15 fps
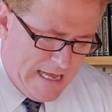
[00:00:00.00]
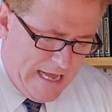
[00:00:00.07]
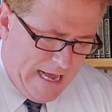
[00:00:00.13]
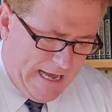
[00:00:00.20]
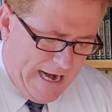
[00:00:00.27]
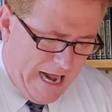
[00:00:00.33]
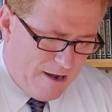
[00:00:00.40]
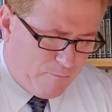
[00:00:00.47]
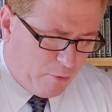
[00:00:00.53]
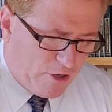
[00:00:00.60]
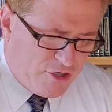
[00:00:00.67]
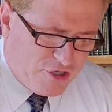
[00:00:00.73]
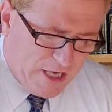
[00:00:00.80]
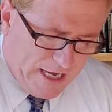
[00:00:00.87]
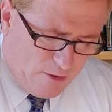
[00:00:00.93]
And I
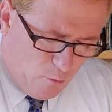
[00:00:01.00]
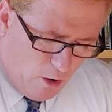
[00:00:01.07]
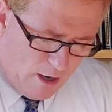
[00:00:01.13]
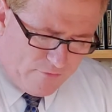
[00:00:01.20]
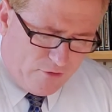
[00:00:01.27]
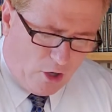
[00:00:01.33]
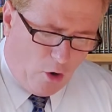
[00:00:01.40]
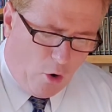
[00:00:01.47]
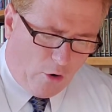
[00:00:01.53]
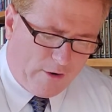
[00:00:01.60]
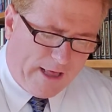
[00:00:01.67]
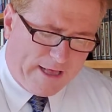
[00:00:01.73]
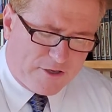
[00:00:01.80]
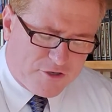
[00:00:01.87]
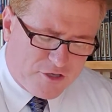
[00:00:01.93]
appreciate what the Lord
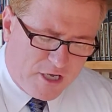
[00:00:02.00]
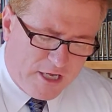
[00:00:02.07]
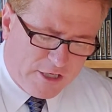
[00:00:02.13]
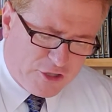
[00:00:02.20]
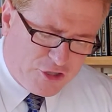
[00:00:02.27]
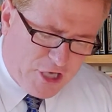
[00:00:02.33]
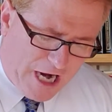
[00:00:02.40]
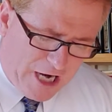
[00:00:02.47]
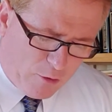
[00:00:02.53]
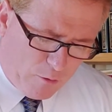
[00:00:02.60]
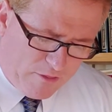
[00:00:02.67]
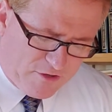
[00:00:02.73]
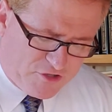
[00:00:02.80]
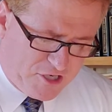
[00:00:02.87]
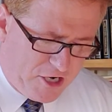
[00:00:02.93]
has shared
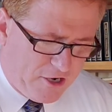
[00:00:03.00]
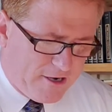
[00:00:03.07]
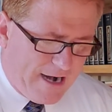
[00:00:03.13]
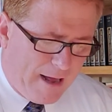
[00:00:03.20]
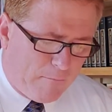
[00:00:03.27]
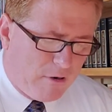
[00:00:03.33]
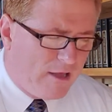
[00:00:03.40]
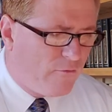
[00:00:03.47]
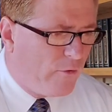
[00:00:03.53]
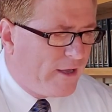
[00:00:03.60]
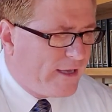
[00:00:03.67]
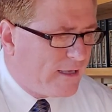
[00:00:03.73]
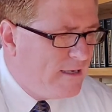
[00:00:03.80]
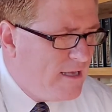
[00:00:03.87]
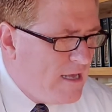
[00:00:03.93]
with us here, and I believe we
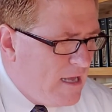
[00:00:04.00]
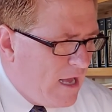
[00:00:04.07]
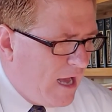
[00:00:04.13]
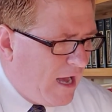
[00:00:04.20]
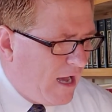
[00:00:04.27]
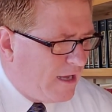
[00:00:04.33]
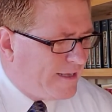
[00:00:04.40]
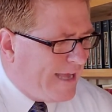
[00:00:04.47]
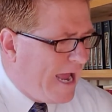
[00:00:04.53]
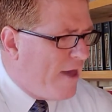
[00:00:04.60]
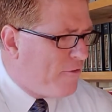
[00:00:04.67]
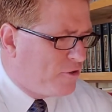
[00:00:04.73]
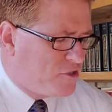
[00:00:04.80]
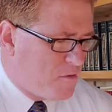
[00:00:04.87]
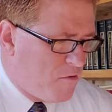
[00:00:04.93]
can uh,
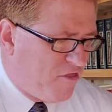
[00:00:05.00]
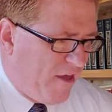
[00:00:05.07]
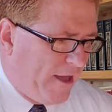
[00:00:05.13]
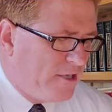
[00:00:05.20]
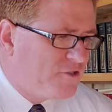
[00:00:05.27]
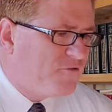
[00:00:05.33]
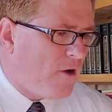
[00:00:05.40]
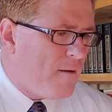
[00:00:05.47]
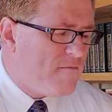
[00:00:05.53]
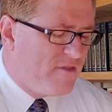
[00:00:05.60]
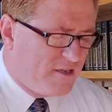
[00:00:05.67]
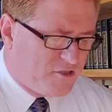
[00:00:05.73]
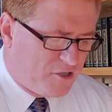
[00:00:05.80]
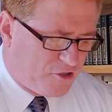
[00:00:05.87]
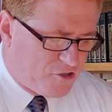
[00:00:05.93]
gather some things from
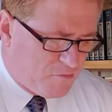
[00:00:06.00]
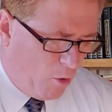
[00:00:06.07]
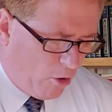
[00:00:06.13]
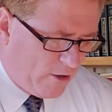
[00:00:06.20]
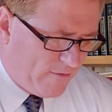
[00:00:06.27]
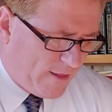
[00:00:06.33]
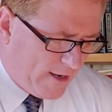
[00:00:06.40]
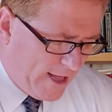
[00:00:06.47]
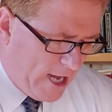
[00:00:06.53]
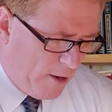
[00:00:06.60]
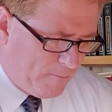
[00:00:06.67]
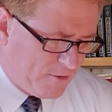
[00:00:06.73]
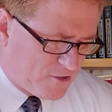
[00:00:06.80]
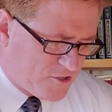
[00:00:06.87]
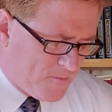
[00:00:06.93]
this this morning that'll
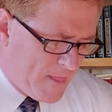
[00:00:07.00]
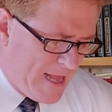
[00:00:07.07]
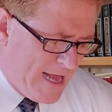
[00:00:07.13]
help us.